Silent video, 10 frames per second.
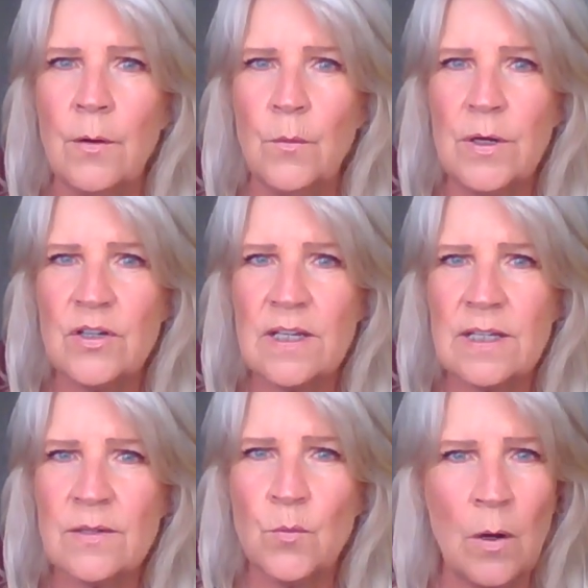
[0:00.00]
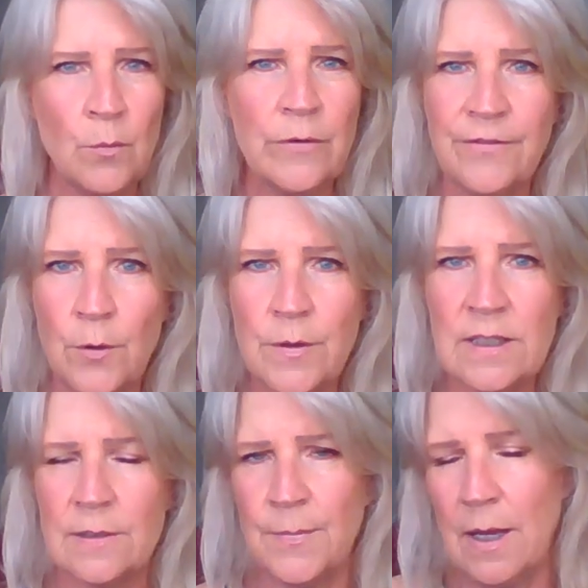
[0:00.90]
which is what we're
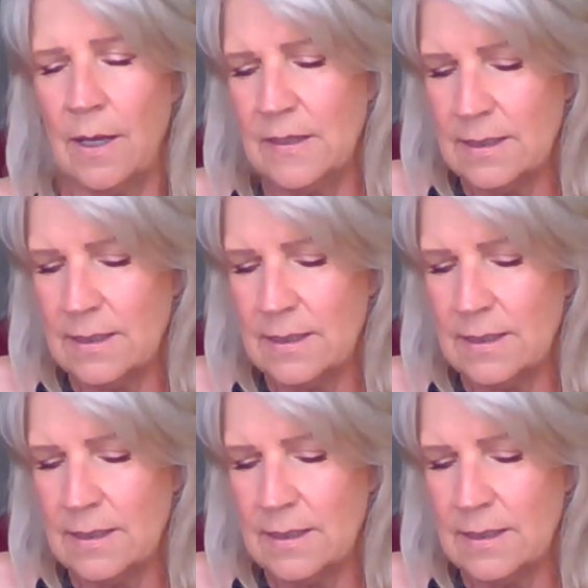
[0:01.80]
focused upon.